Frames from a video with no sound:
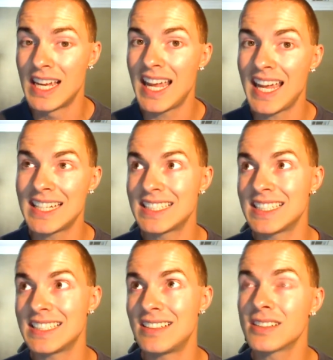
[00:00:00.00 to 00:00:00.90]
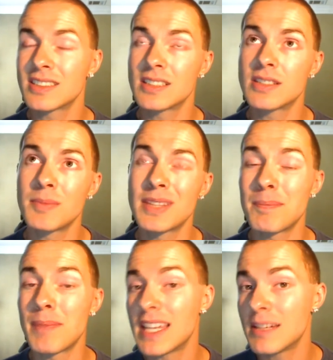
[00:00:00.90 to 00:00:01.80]
And also some of the
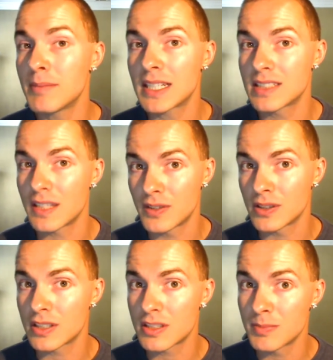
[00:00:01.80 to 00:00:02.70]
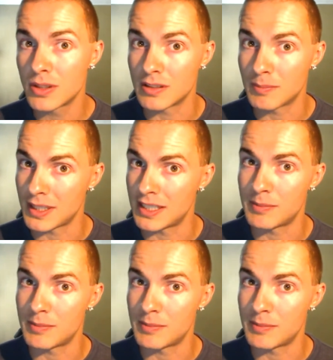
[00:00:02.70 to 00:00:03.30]
banned megas if you're a Smogon player,